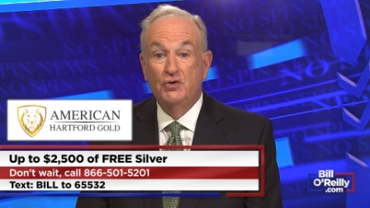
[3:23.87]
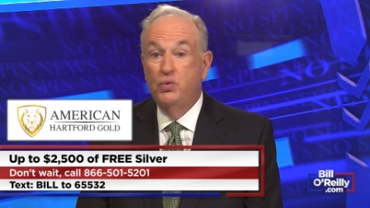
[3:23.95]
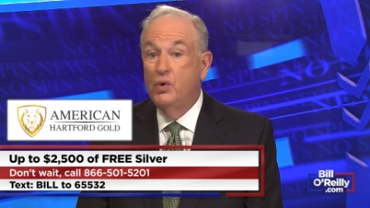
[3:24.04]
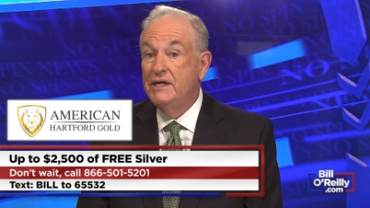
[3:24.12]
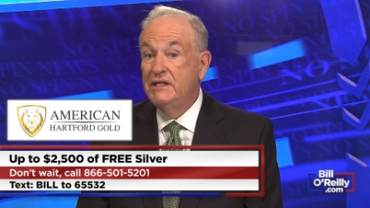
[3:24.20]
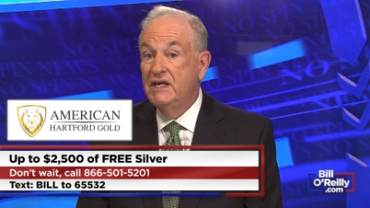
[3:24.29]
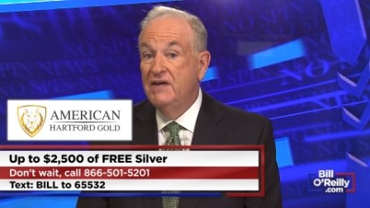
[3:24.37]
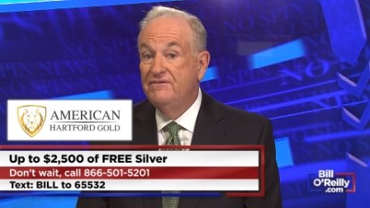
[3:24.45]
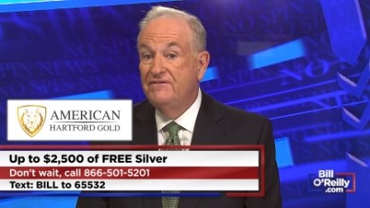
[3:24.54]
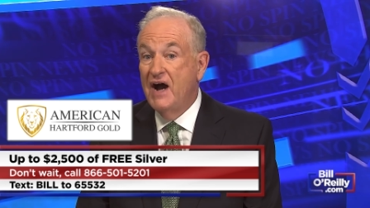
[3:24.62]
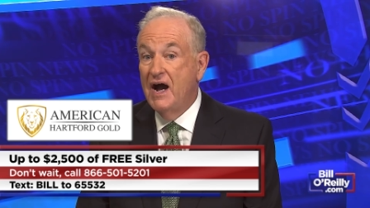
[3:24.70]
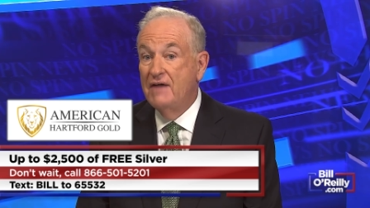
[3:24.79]

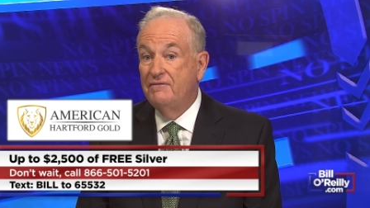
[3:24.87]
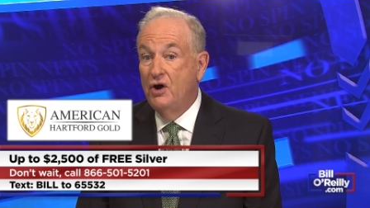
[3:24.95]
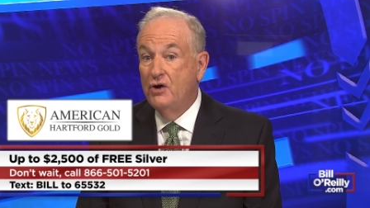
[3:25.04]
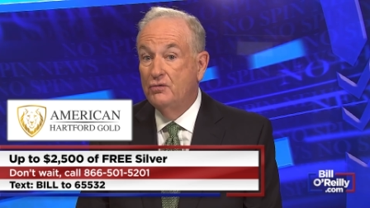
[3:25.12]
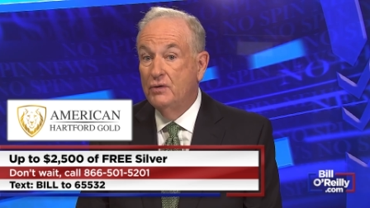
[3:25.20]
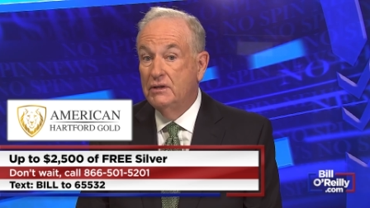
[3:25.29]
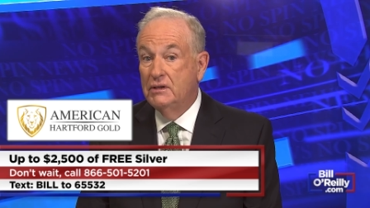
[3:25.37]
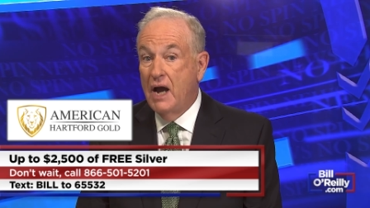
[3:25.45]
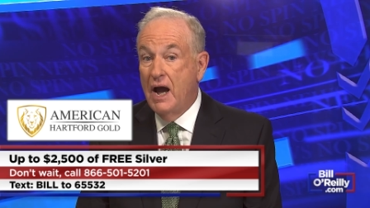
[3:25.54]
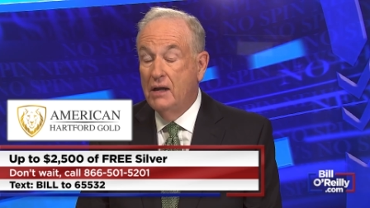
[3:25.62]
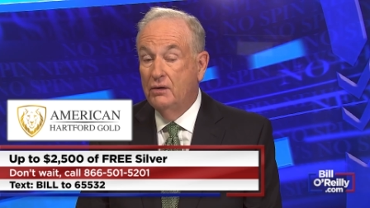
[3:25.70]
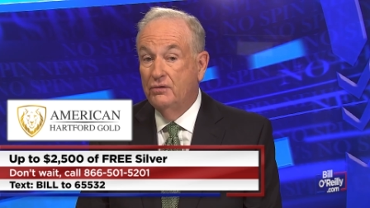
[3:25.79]

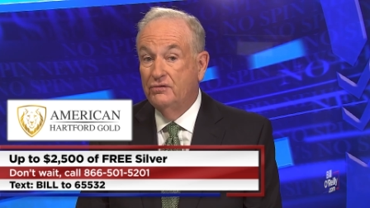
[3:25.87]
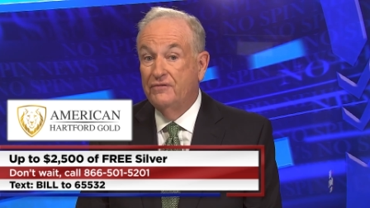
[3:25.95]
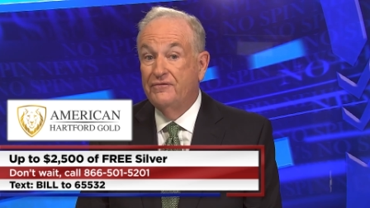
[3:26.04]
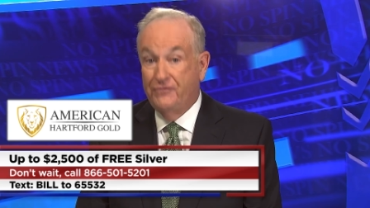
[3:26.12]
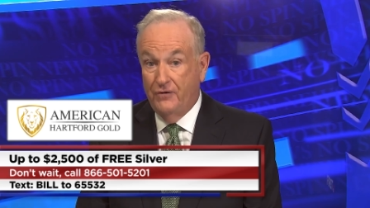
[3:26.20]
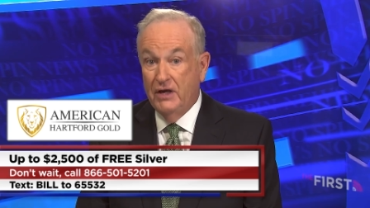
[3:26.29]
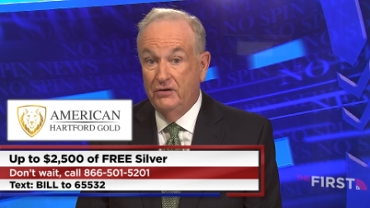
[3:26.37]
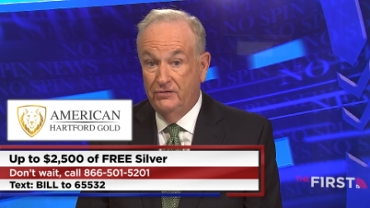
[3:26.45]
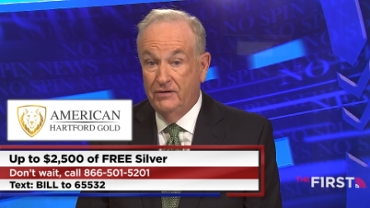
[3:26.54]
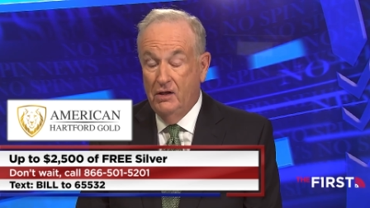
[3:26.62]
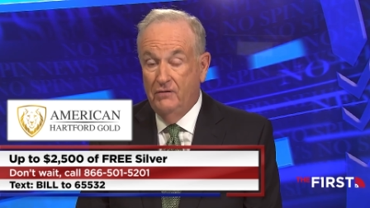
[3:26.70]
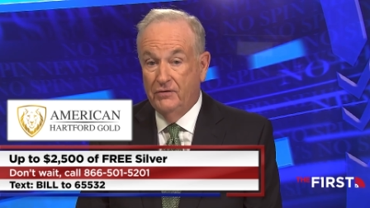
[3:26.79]
$2,500 of free
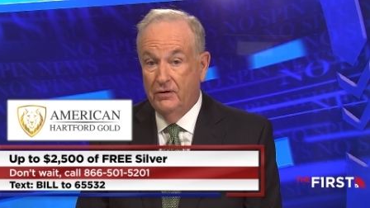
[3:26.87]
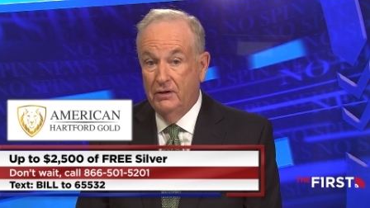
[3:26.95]
silver